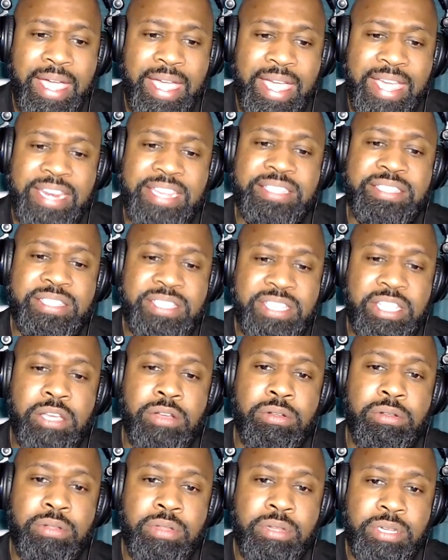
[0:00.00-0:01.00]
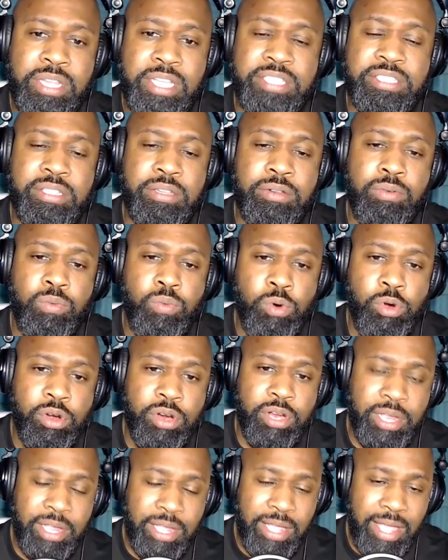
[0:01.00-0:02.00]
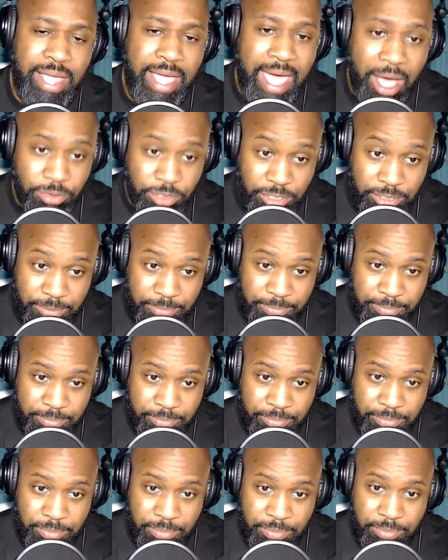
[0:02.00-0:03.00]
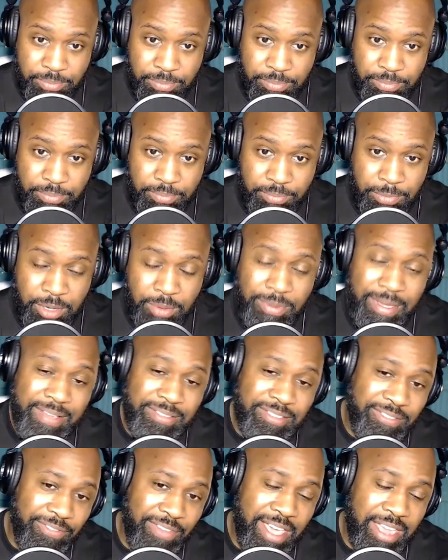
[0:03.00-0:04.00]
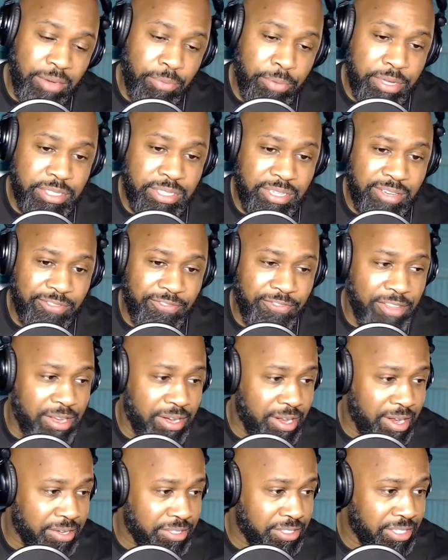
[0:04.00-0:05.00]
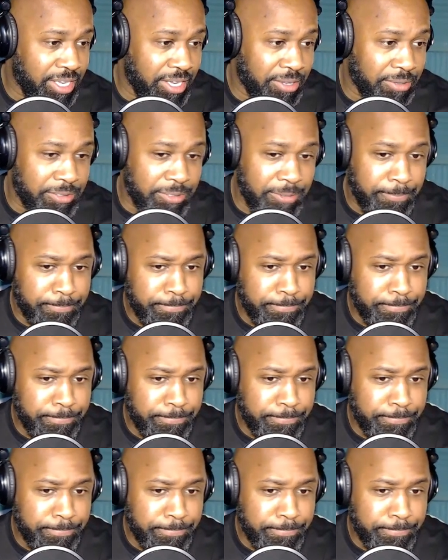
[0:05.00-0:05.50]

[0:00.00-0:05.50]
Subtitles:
and it still doesn't work out? We have to find a way to defend ourselves.